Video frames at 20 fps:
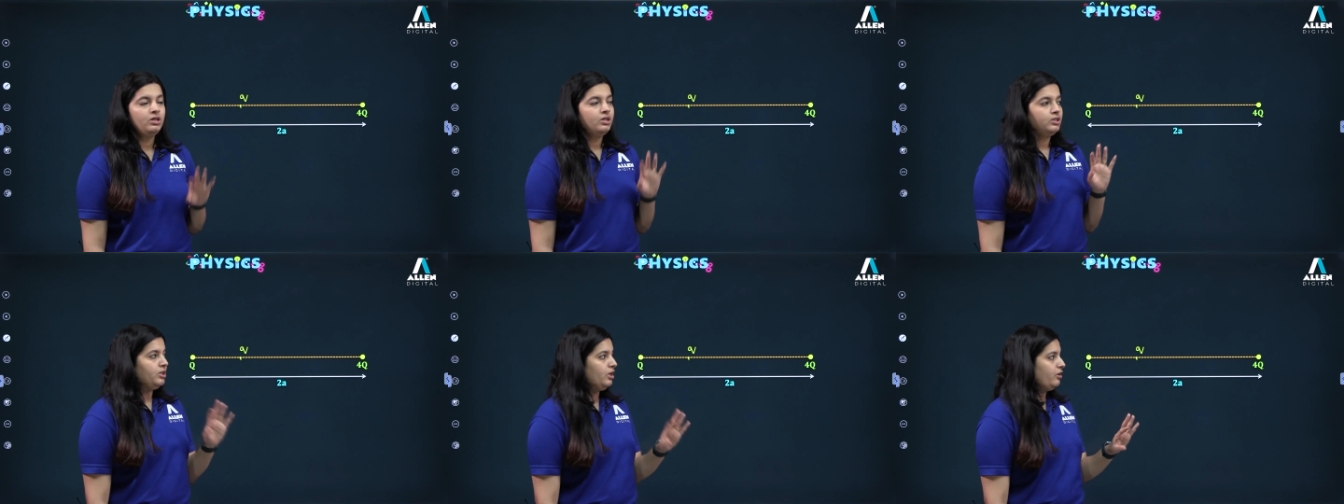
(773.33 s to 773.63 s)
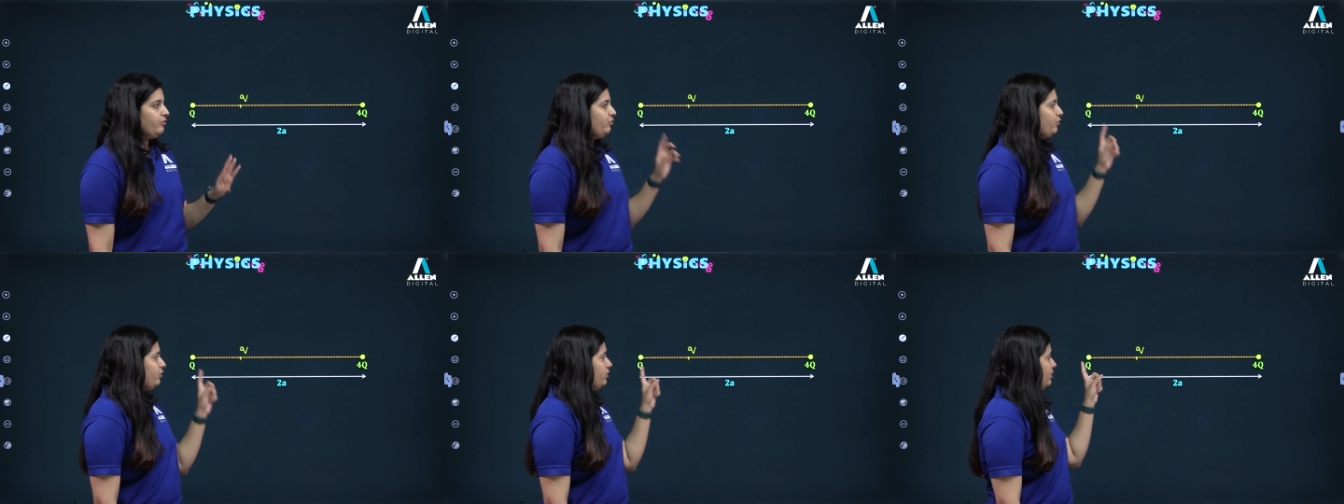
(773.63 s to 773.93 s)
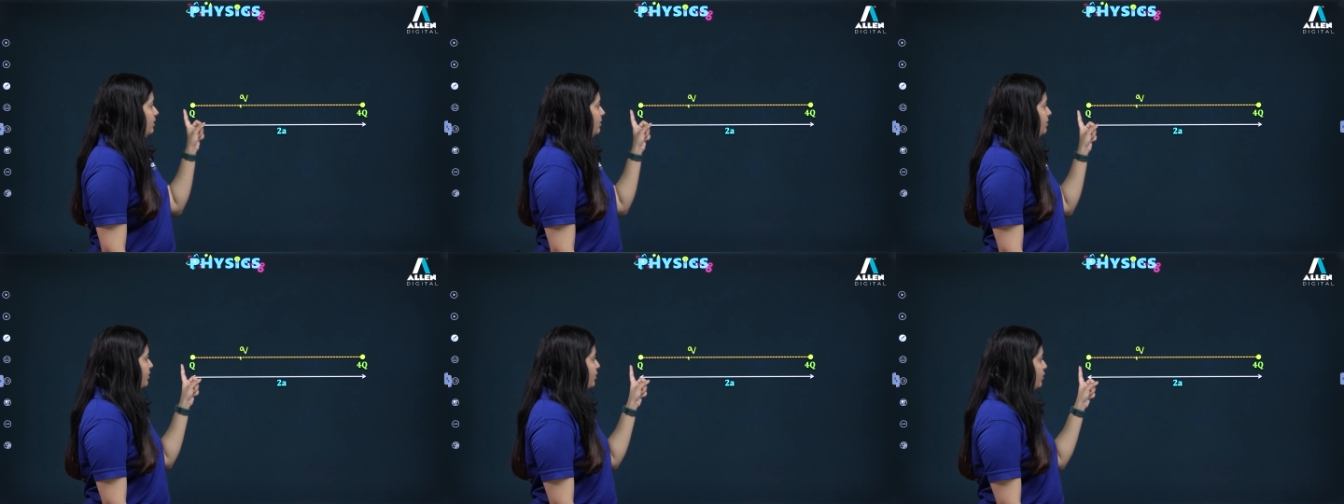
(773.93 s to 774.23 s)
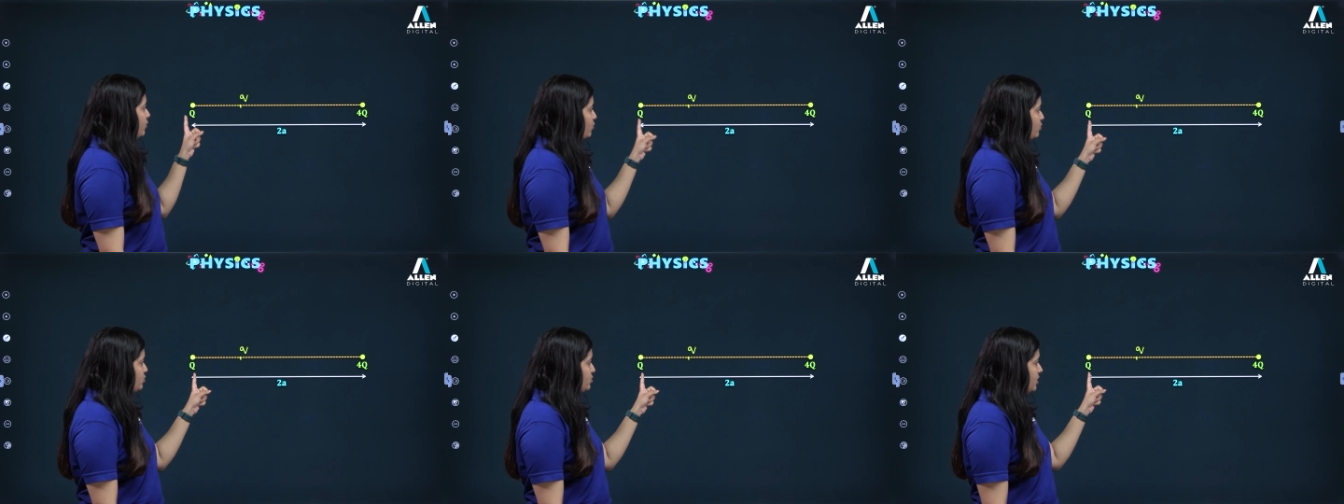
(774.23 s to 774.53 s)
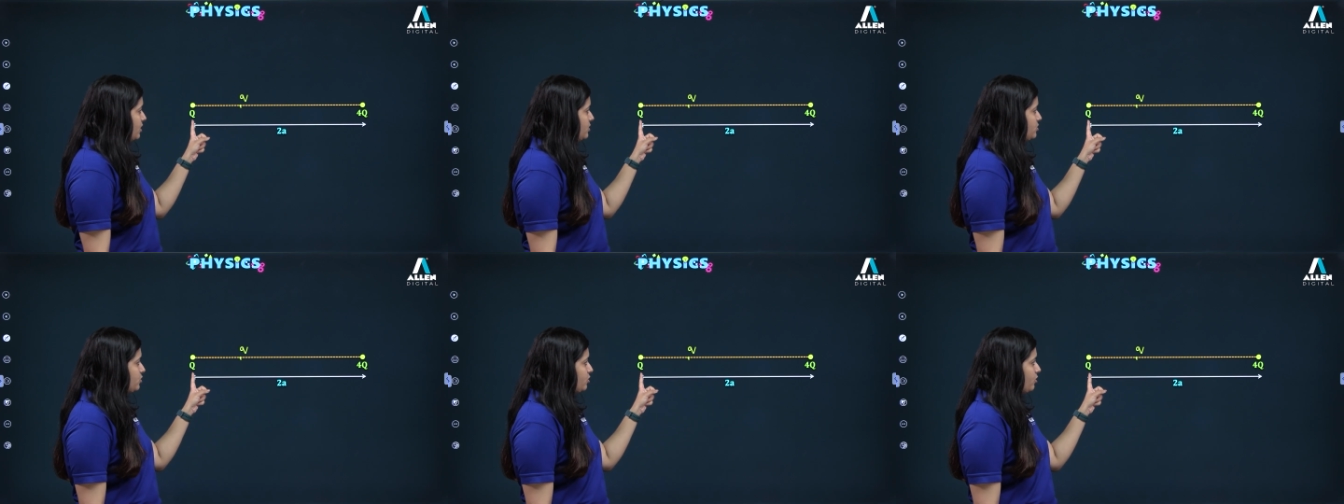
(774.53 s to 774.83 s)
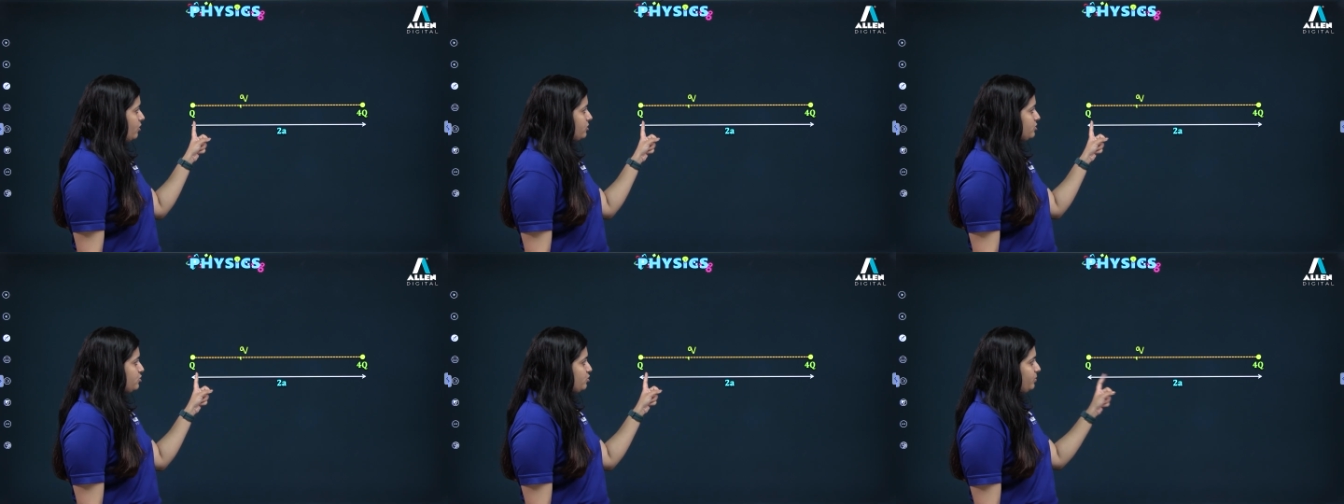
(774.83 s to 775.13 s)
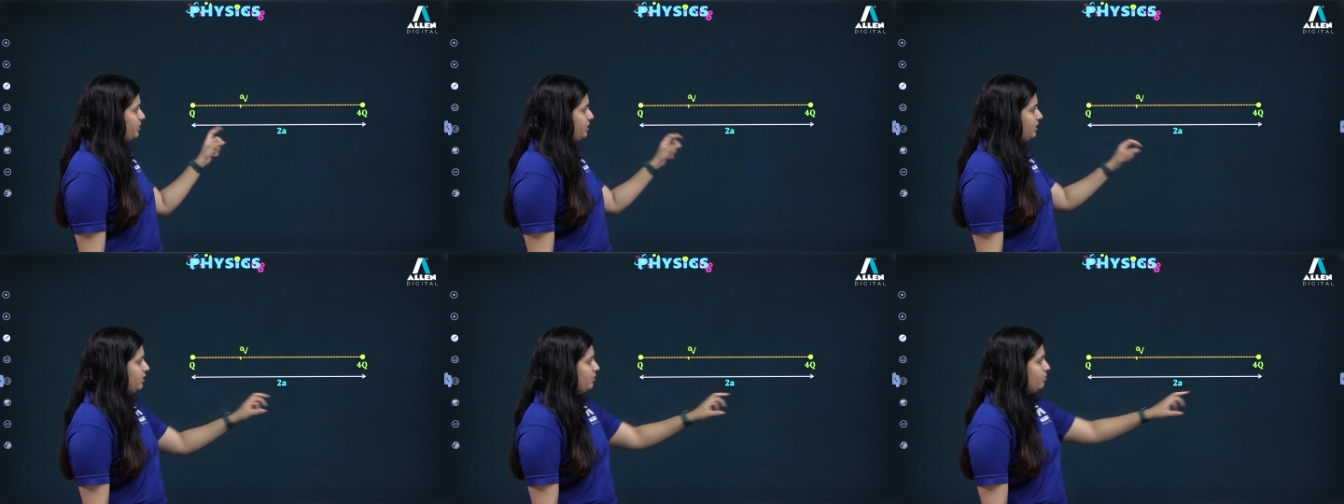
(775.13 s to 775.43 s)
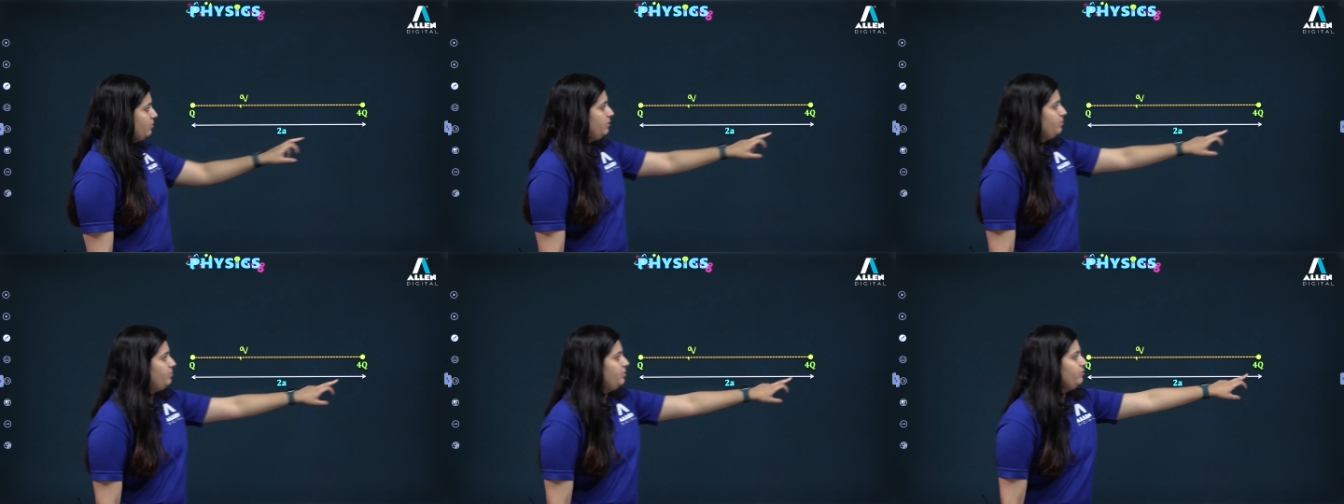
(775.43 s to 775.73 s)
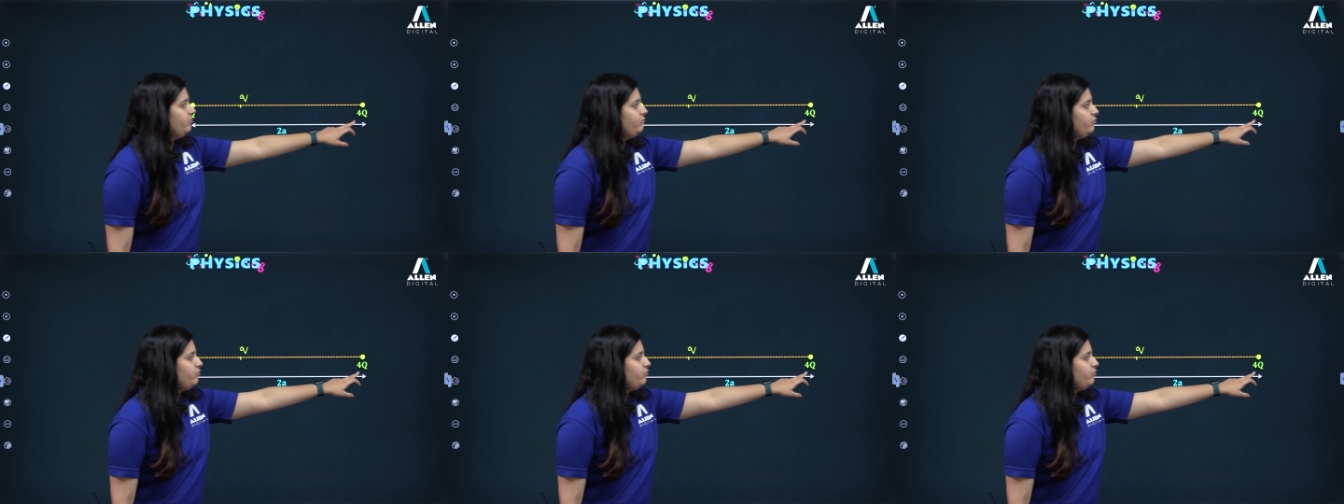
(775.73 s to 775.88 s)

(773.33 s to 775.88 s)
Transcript: Therefore, Q charge should also be in equilibrium,